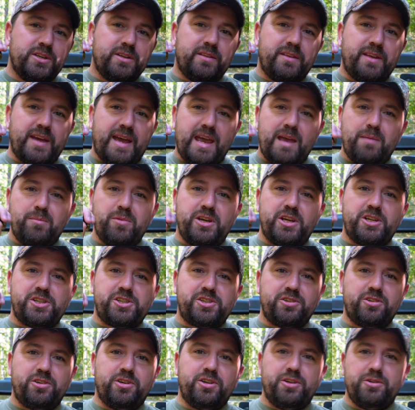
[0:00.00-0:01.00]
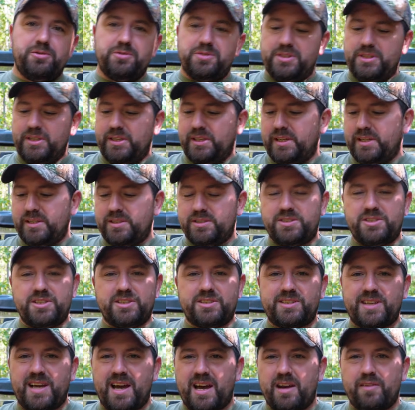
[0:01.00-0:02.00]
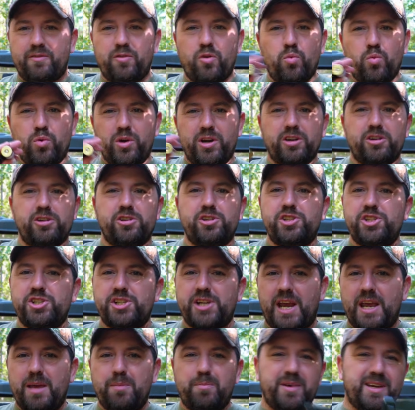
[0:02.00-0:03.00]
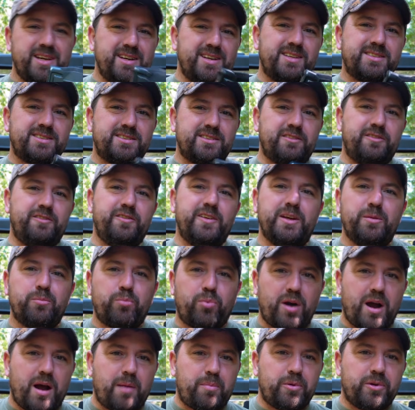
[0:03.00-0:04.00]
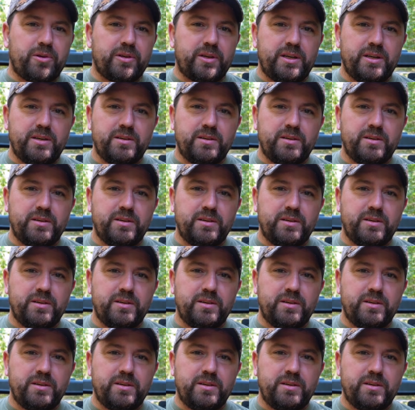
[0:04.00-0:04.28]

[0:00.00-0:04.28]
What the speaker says: the ammunition you're using is just kind of a weird shape and doesn't feed properly.